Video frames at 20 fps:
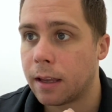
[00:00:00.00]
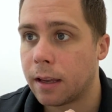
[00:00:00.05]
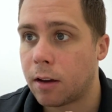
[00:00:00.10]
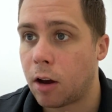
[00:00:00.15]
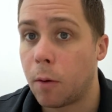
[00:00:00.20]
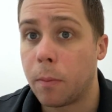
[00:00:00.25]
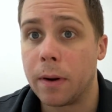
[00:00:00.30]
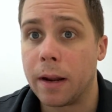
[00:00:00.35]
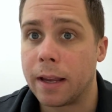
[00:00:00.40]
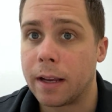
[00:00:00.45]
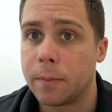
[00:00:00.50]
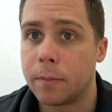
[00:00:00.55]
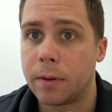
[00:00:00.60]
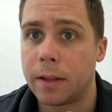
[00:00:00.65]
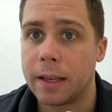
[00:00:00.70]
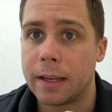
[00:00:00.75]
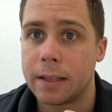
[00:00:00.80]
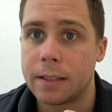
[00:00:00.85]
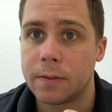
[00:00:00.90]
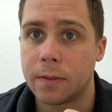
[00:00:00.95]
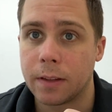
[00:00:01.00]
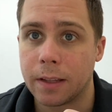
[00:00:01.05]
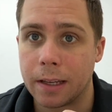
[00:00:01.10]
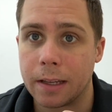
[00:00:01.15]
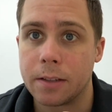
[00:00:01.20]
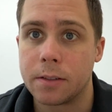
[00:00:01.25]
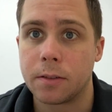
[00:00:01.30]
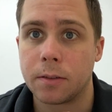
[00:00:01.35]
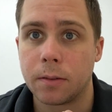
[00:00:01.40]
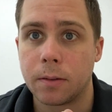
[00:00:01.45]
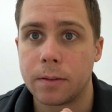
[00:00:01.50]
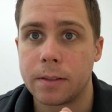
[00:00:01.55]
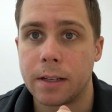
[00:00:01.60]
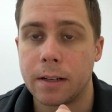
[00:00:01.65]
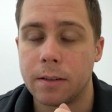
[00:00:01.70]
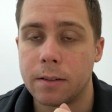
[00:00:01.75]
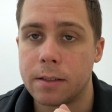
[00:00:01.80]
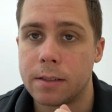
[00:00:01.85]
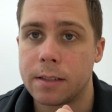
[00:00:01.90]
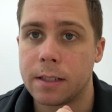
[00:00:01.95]
Copenhagen planks for the internal
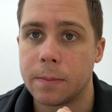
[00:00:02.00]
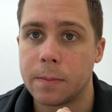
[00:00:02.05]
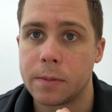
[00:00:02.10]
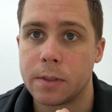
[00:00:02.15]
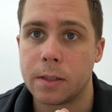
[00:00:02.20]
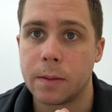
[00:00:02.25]
rotators seems